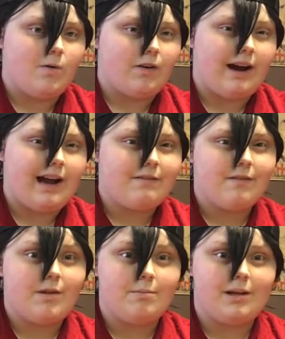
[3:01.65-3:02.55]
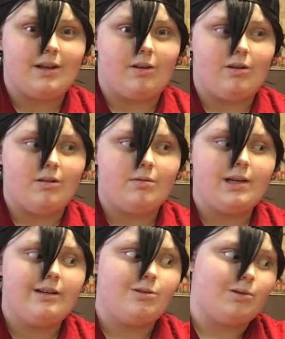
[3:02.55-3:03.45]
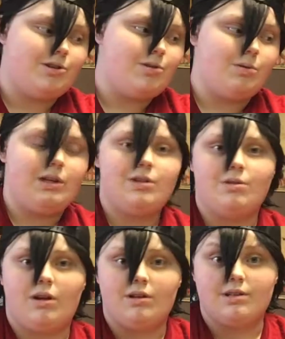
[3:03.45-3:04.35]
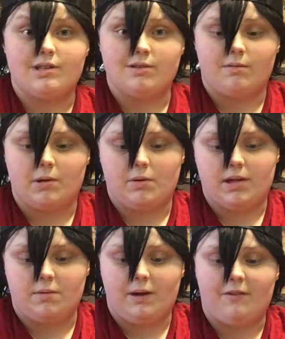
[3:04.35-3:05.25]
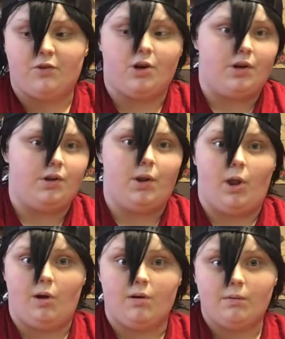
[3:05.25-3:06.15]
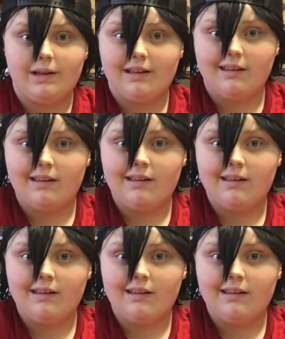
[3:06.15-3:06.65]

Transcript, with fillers: over half of them being long wigs, which $22 is normally what you pay for a good long wig